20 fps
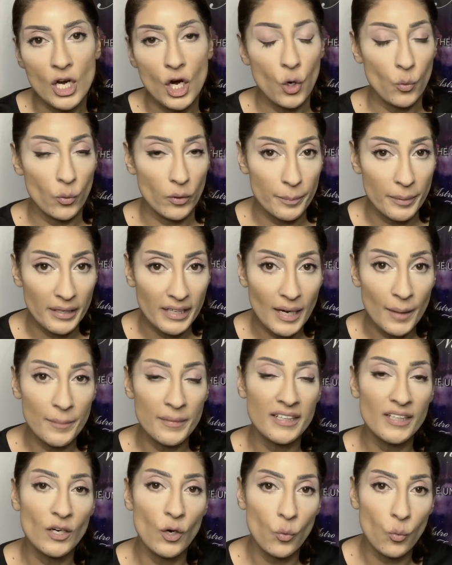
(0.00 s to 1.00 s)
or we're
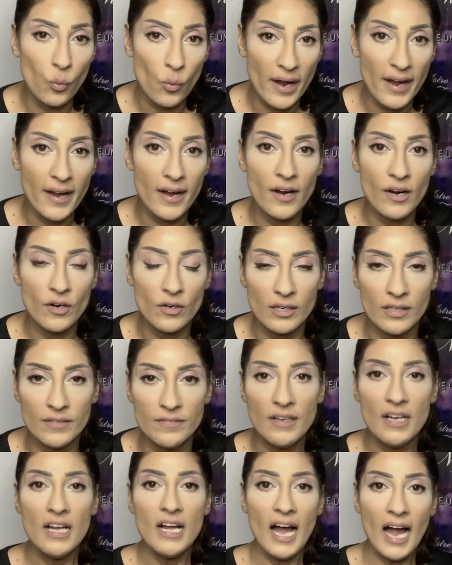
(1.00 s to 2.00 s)
becoming aware of
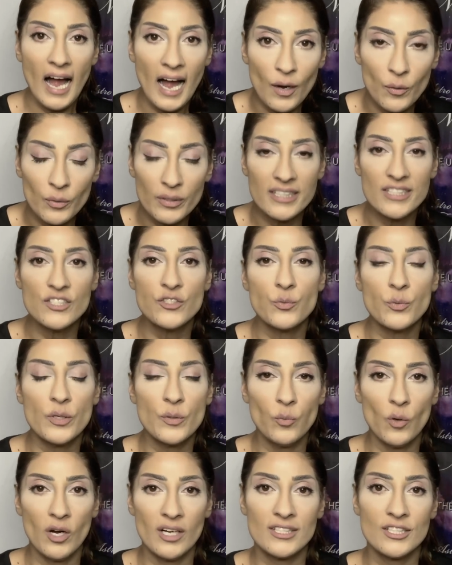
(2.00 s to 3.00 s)
how it is we
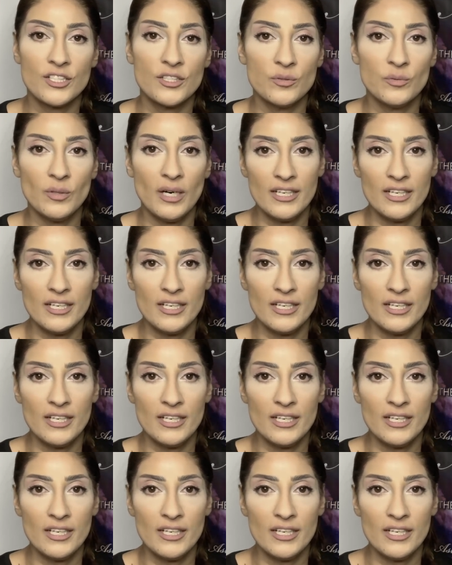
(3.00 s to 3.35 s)
want to